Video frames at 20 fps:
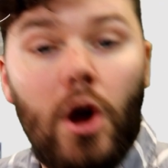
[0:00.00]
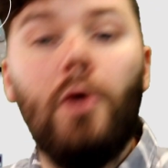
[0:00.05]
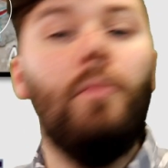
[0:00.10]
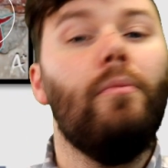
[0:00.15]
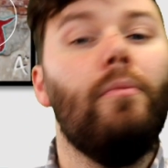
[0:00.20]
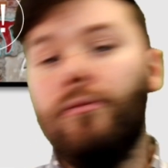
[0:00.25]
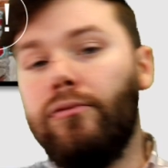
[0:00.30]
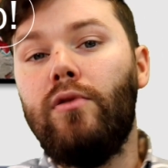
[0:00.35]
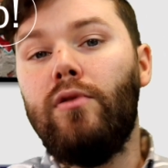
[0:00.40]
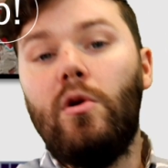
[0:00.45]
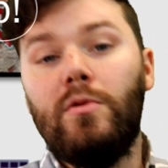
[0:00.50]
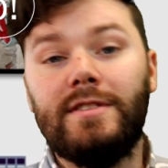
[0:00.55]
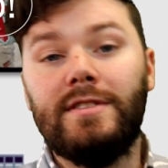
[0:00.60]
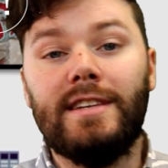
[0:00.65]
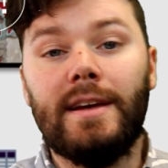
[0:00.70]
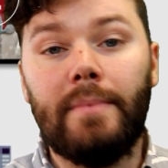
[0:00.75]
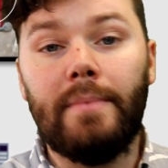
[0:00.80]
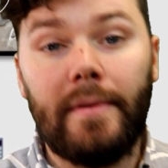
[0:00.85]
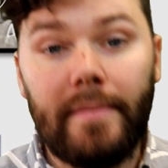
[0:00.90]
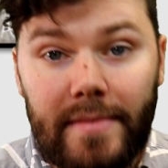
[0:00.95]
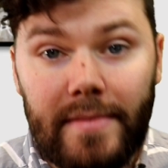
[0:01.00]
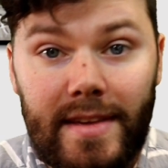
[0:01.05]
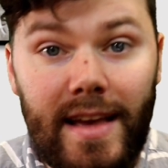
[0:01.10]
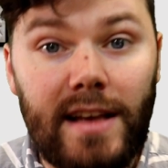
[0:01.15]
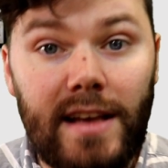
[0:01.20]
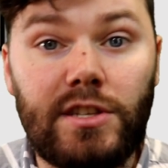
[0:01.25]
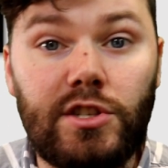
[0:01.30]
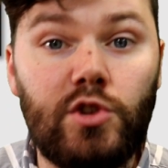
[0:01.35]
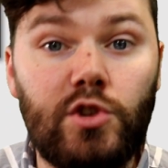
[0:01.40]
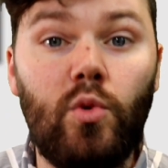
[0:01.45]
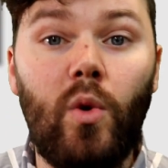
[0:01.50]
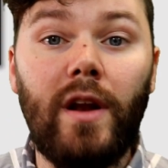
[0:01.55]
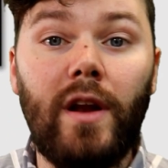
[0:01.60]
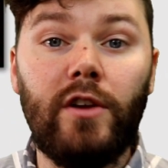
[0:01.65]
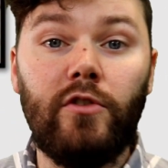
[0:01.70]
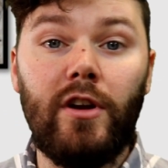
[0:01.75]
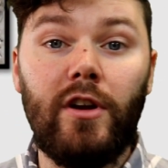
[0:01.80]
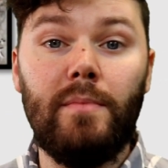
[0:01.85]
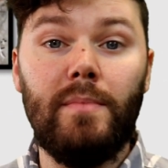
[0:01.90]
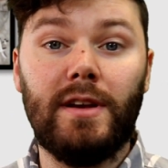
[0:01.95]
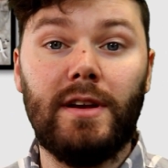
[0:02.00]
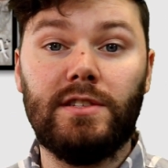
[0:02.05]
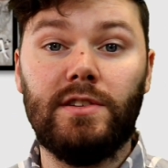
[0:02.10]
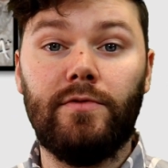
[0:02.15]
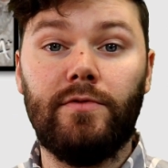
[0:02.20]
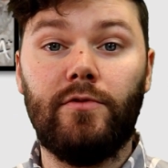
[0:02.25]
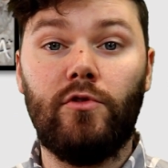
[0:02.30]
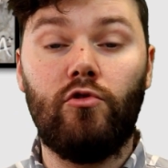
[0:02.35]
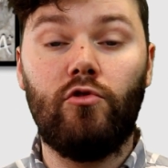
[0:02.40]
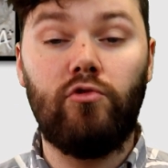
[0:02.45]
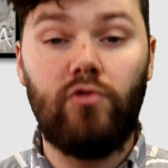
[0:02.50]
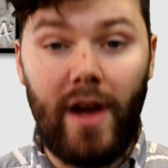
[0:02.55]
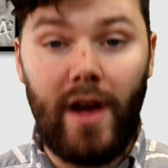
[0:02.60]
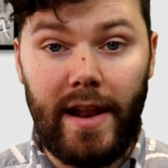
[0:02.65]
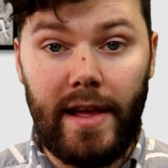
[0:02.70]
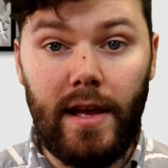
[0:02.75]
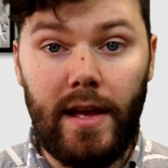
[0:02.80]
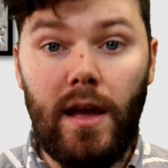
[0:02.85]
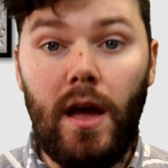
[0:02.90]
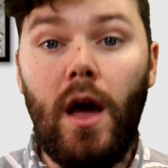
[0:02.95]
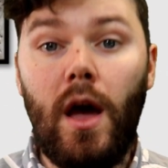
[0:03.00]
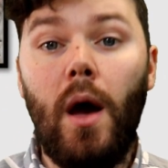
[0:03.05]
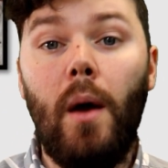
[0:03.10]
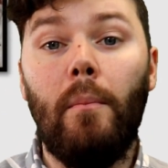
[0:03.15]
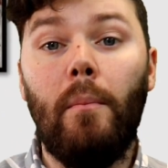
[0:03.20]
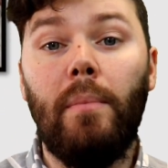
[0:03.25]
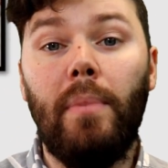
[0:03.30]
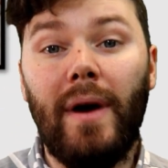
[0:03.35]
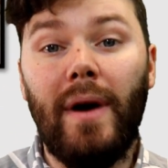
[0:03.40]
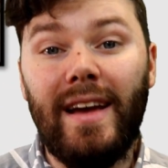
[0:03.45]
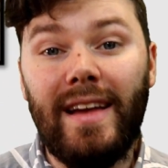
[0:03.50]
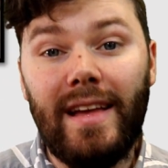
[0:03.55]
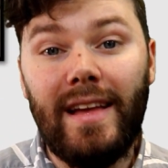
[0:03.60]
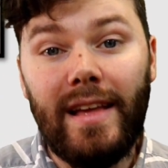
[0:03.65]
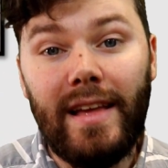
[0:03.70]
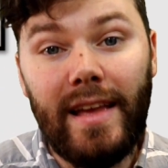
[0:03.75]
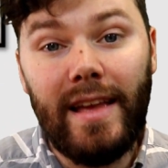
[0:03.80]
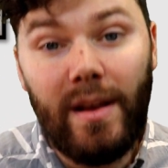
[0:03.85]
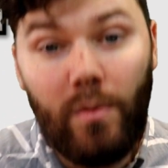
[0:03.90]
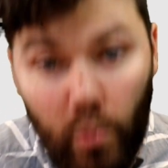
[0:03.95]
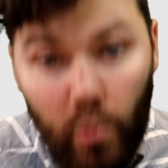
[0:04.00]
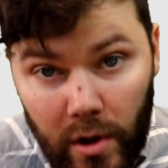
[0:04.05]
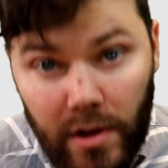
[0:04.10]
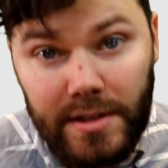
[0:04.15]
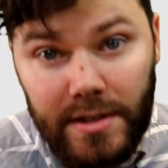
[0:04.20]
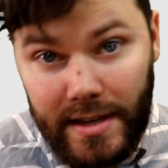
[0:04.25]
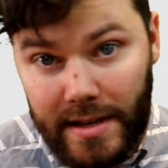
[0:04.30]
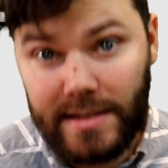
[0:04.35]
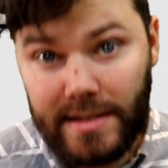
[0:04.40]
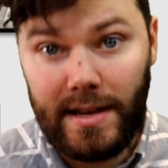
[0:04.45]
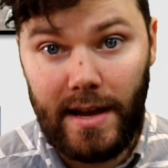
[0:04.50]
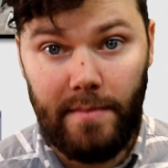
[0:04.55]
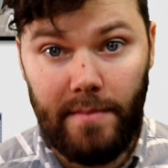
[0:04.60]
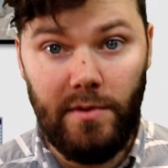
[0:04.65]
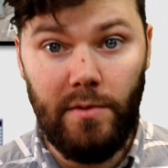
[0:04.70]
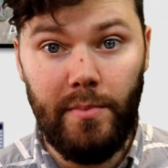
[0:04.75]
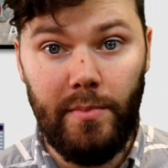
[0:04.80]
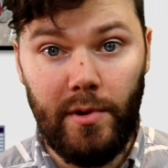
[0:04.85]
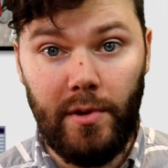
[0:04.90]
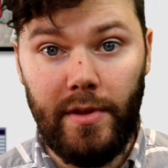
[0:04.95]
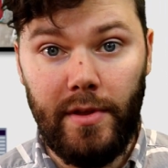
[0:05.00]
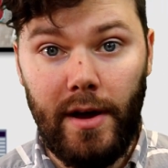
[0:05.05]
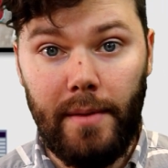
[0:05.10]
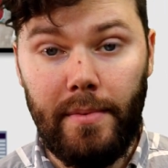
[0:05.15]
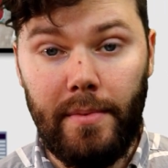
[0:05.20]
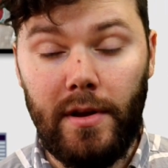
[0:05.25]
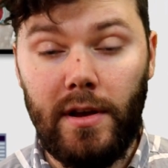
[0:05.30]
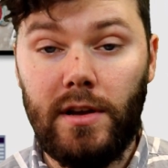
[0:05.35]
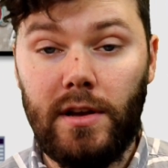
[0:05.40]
Pro tip, yes, you want a great mix of credit, but it will take time to build up.